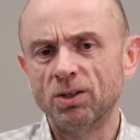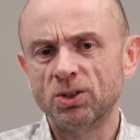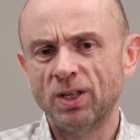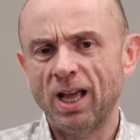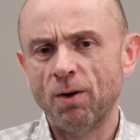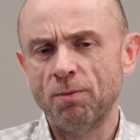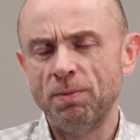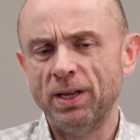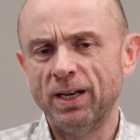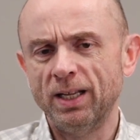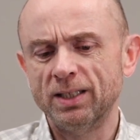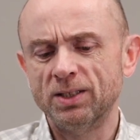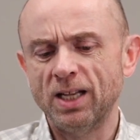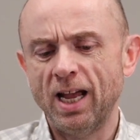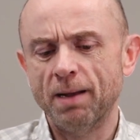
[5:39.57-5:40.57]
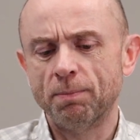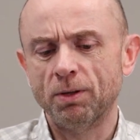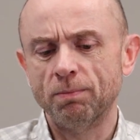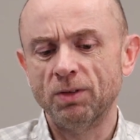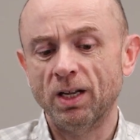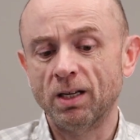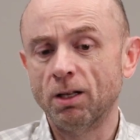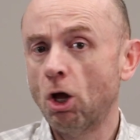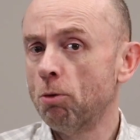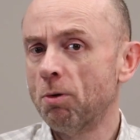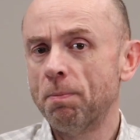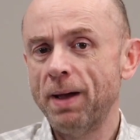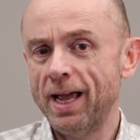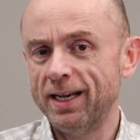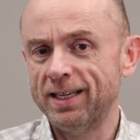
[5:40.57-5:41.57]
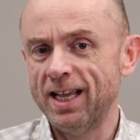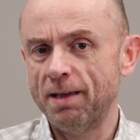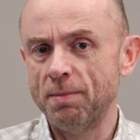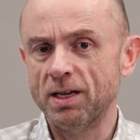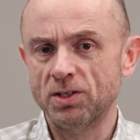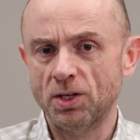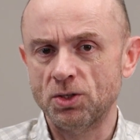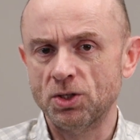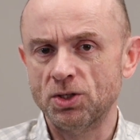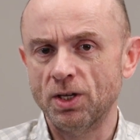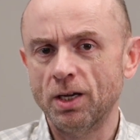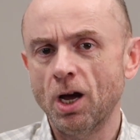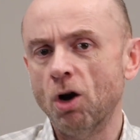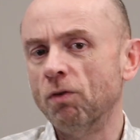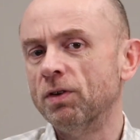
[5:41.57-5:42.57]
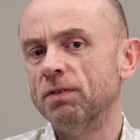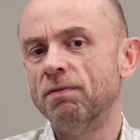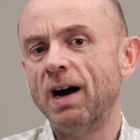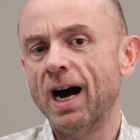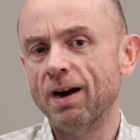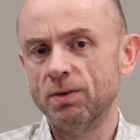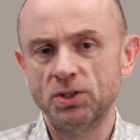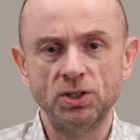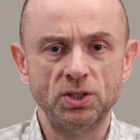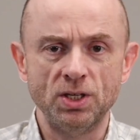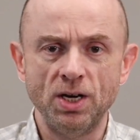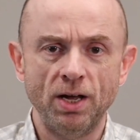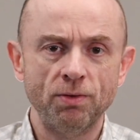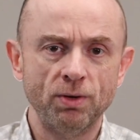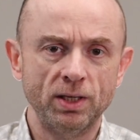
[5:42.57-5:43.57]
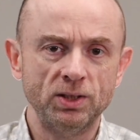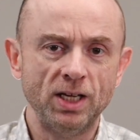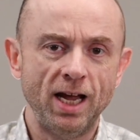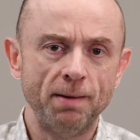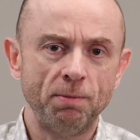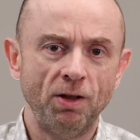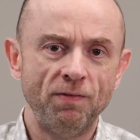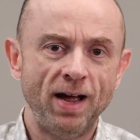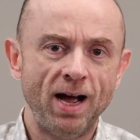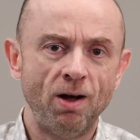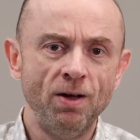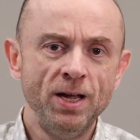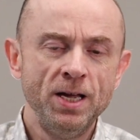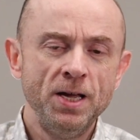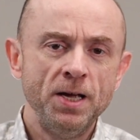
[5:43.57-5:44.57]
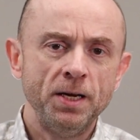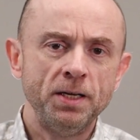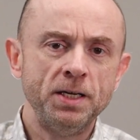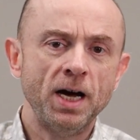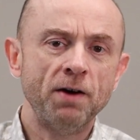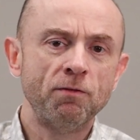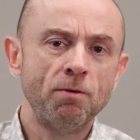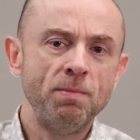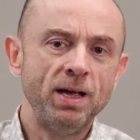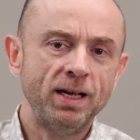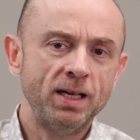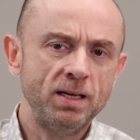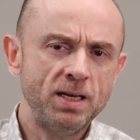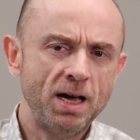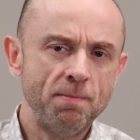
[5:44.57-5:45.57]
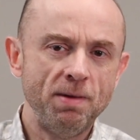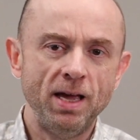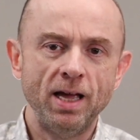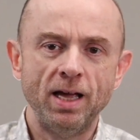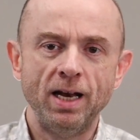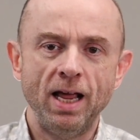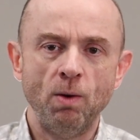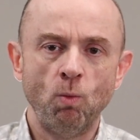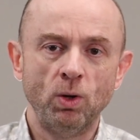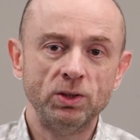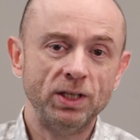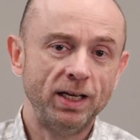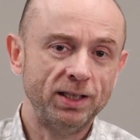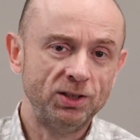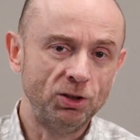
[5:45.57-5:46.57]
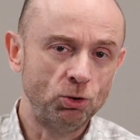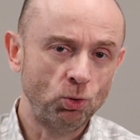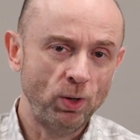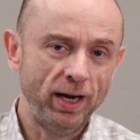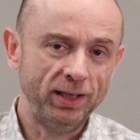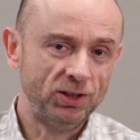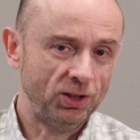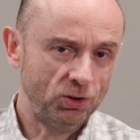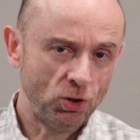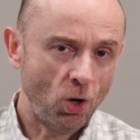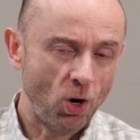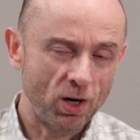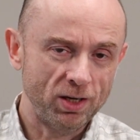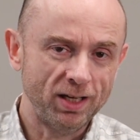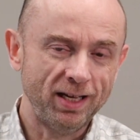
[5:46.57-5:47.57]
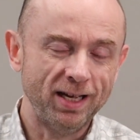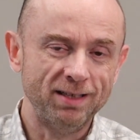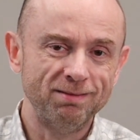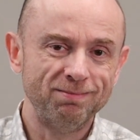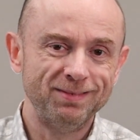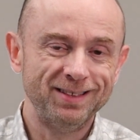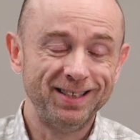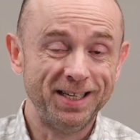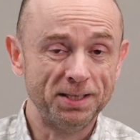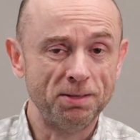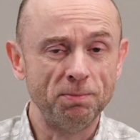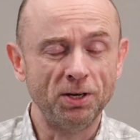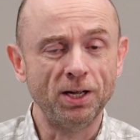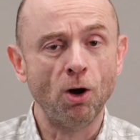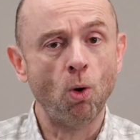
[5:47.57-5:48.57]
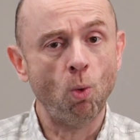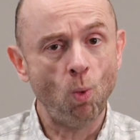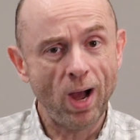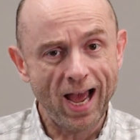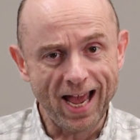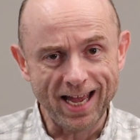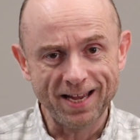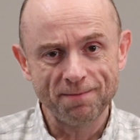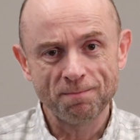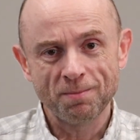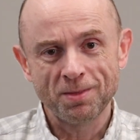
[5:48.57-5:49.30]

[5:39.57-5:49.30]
So that would be an example. A global pandemic such as the COVID virus is another example of how government can come in, and once it gets entrenched, it's hard to get them to go away.